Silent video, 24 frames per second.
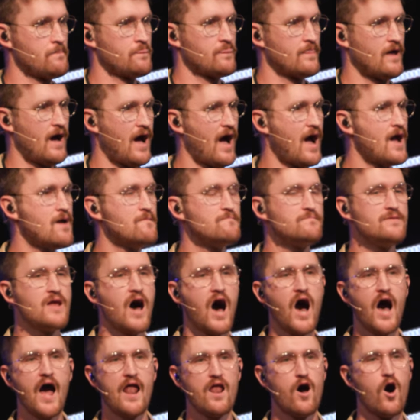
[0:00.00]
I am
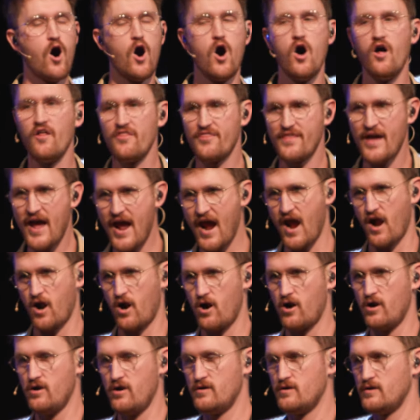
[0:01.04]
not all
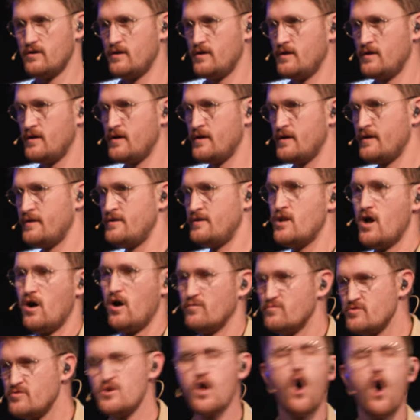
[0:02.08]
there. No,
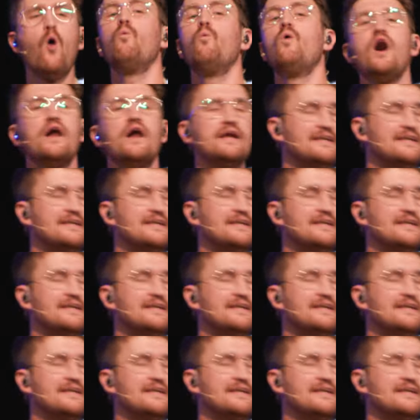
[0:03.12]
no one